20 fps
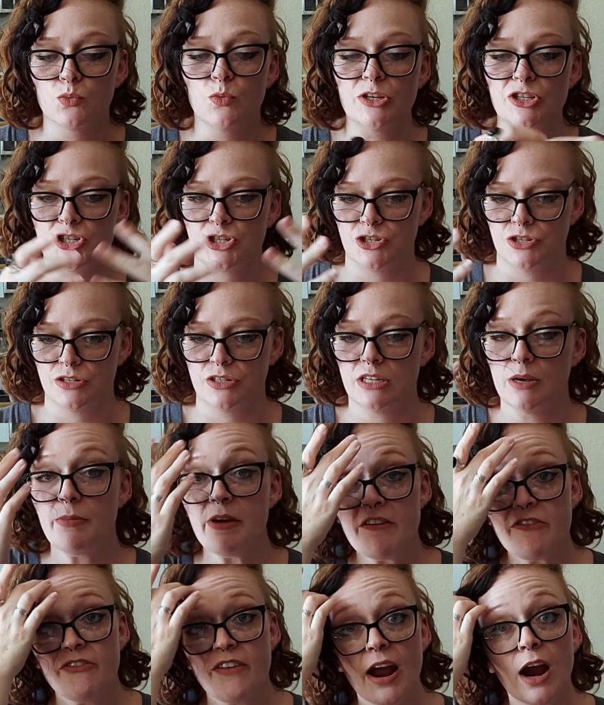which to
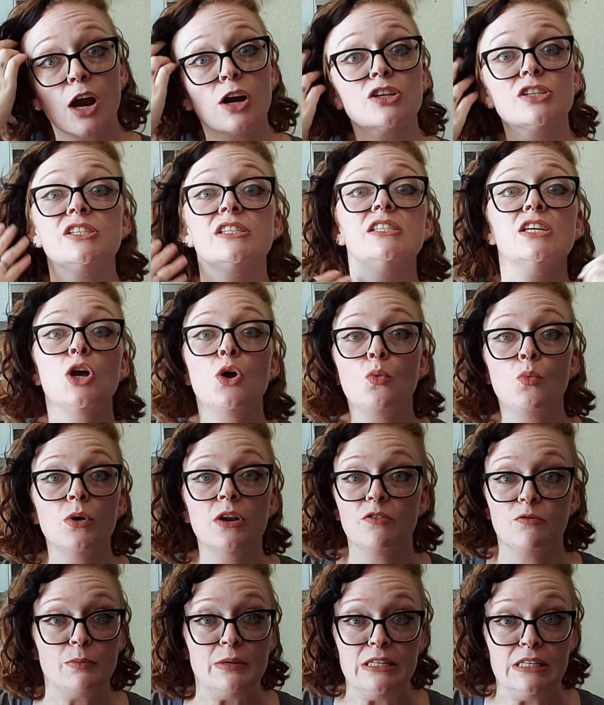be fair, still would
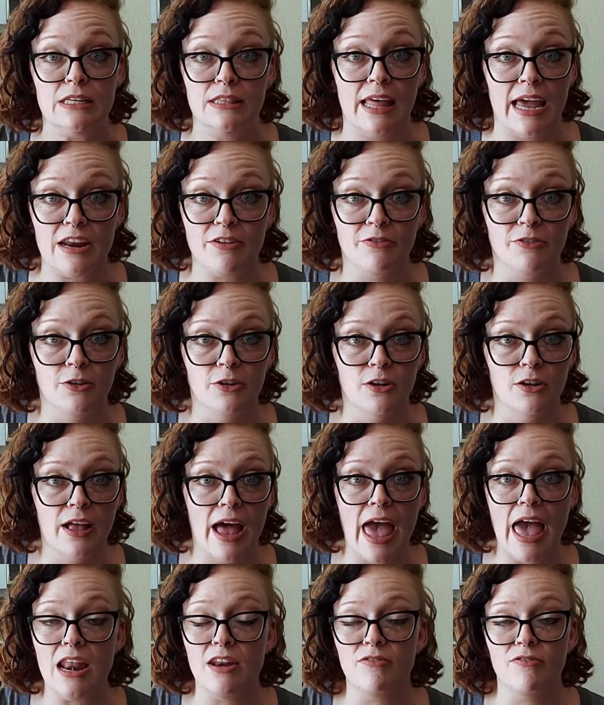have been delightful
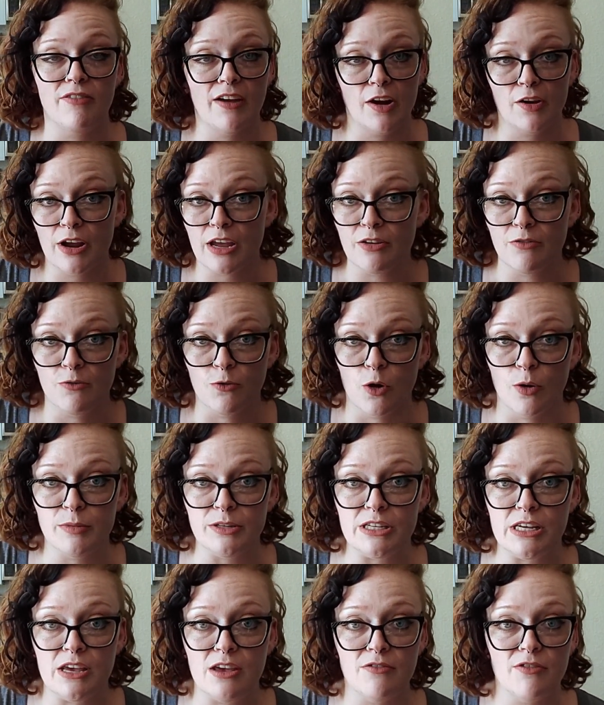and very
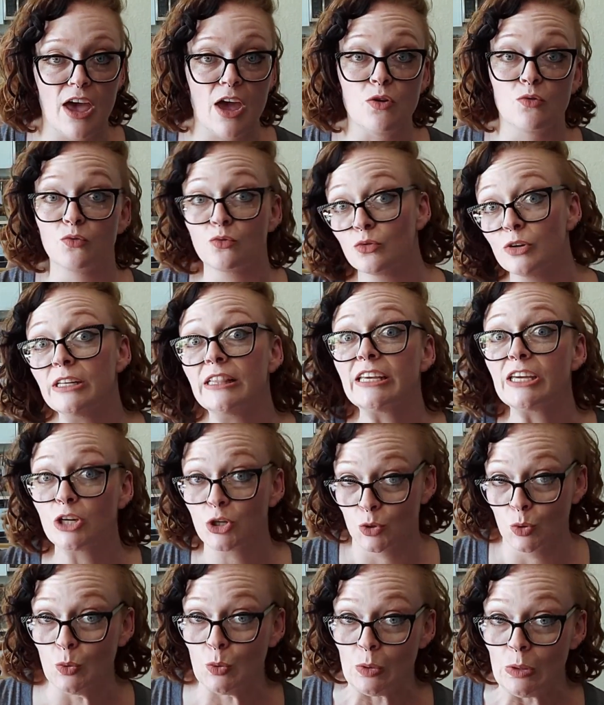informative and really
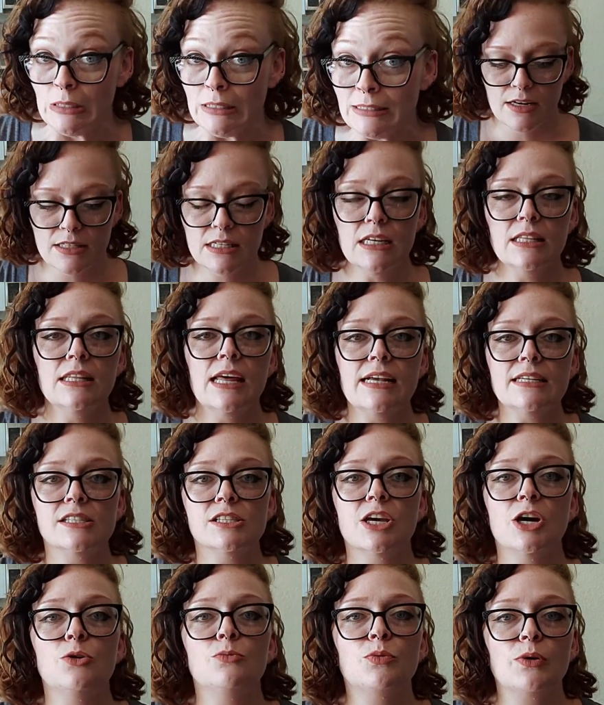cool,
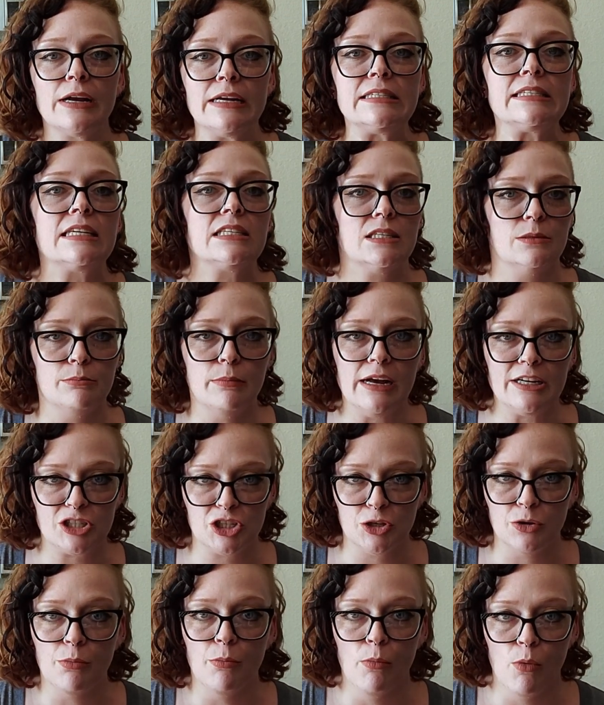Telesco brings us
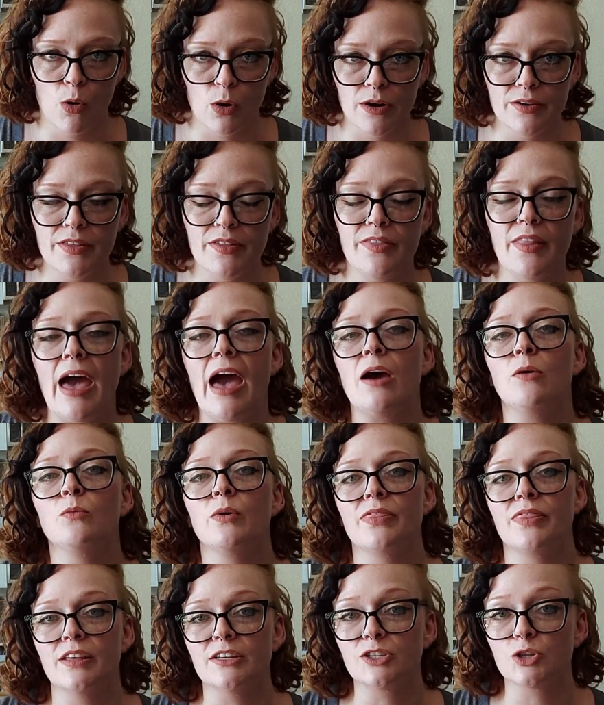much more than that
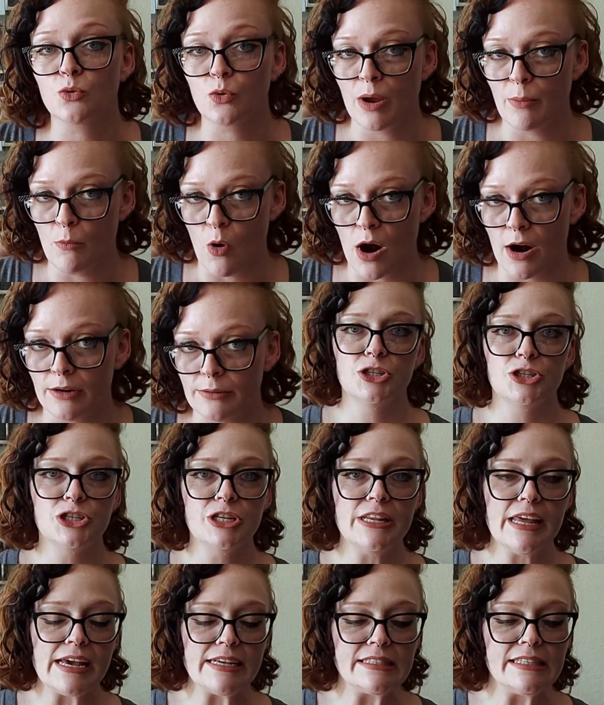with this grimoire. She
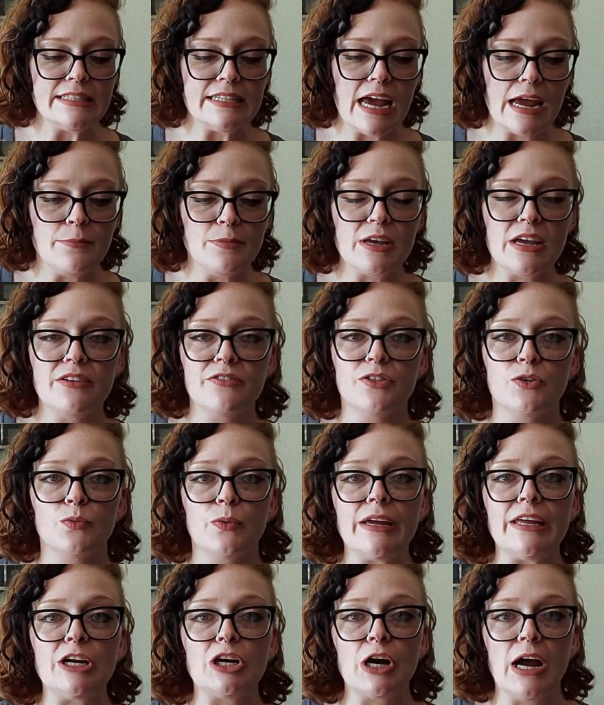takes the time to give the
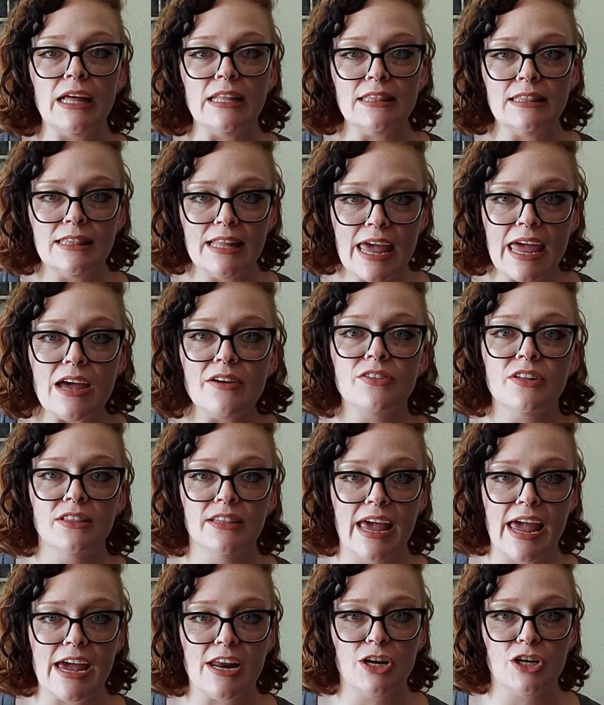reader a lay of the
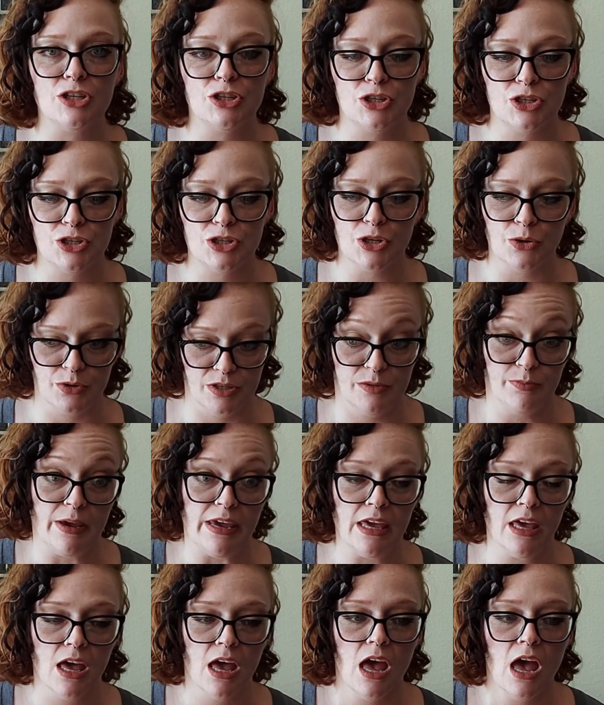land, so to
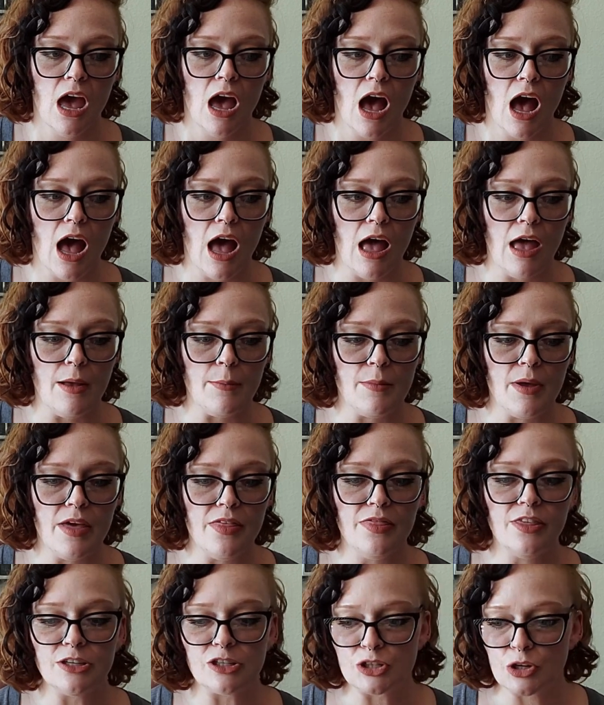speak,
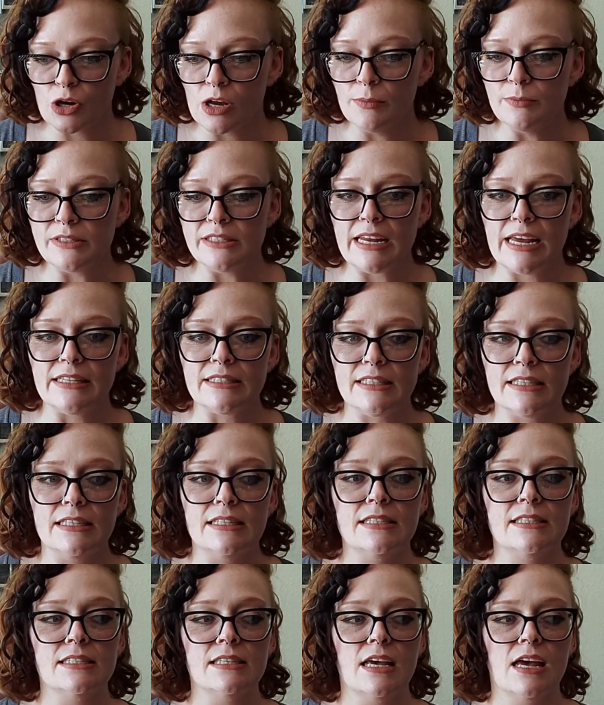the
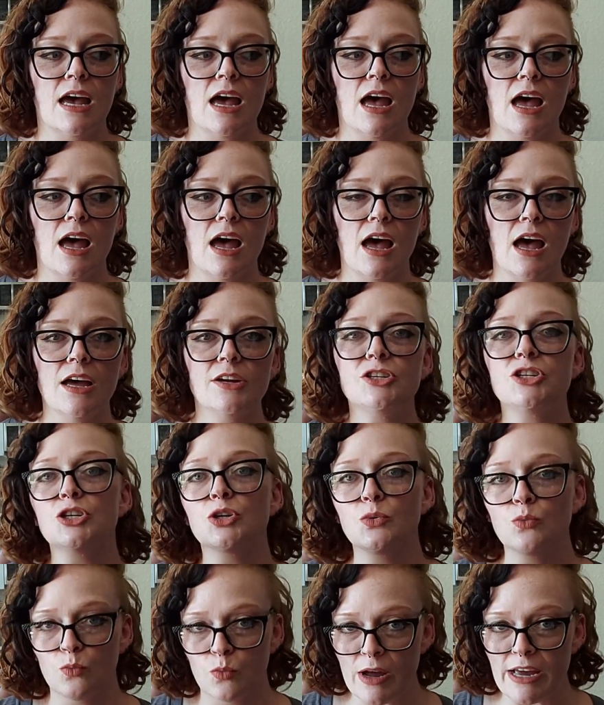circumstances under
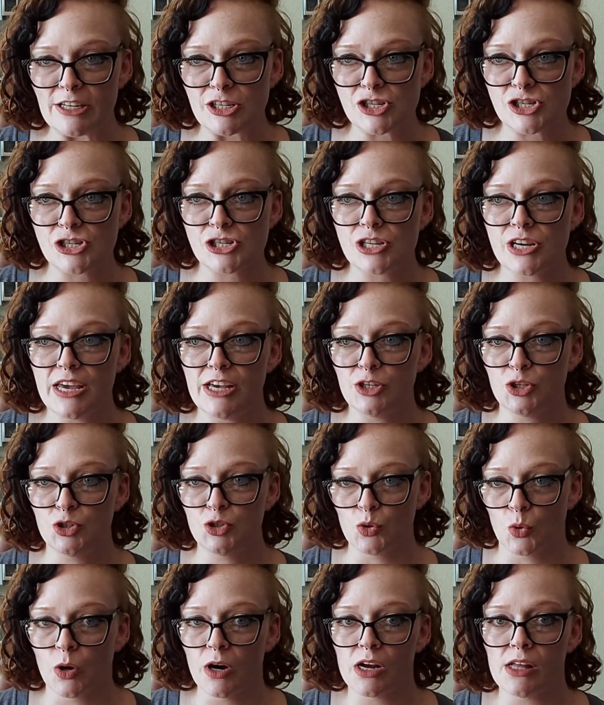which
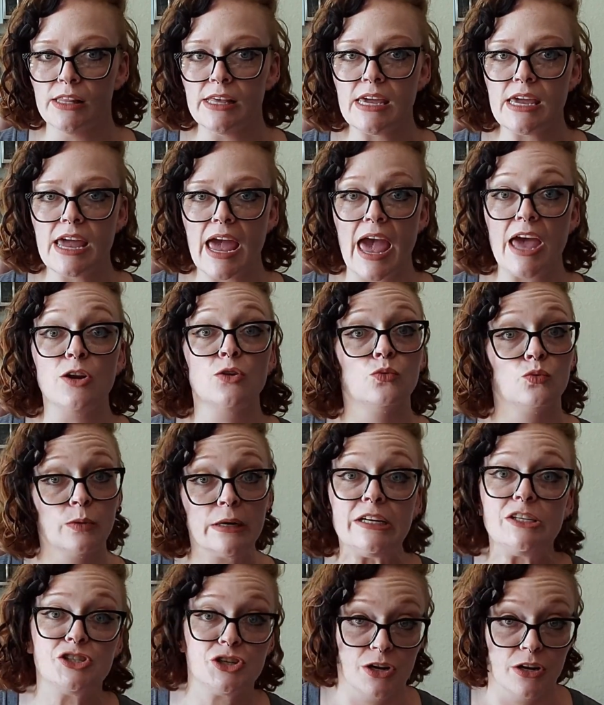historically and
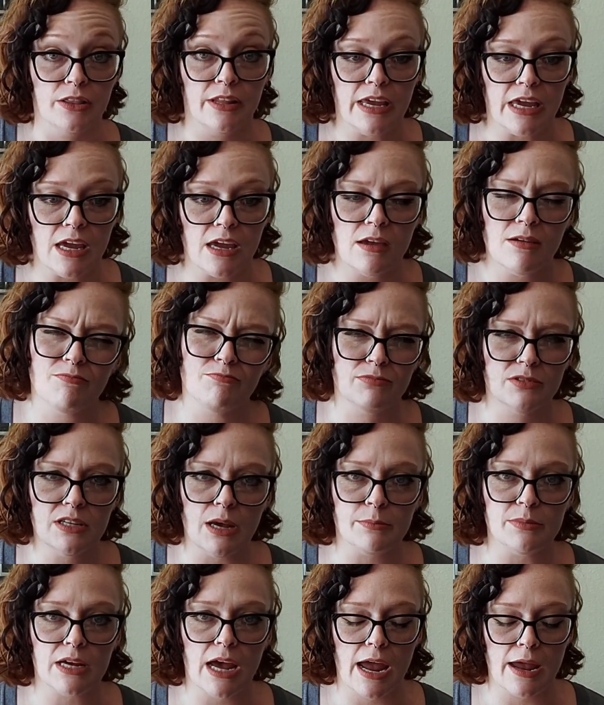regionally
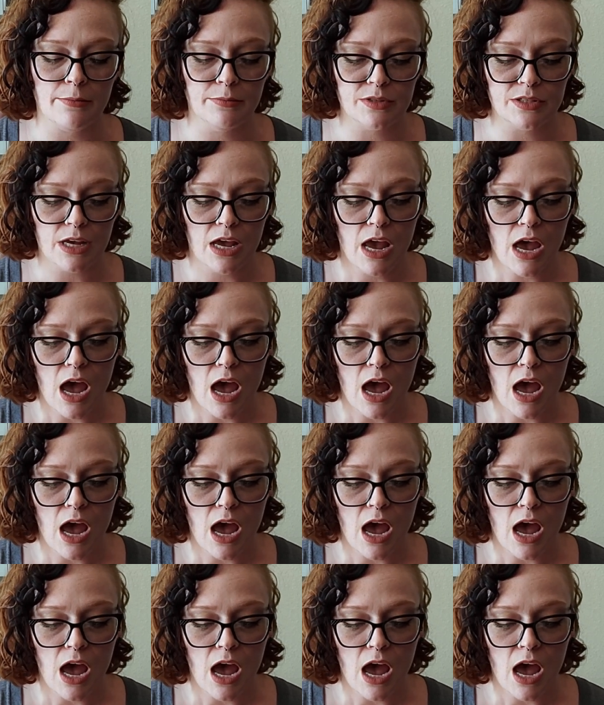sometimes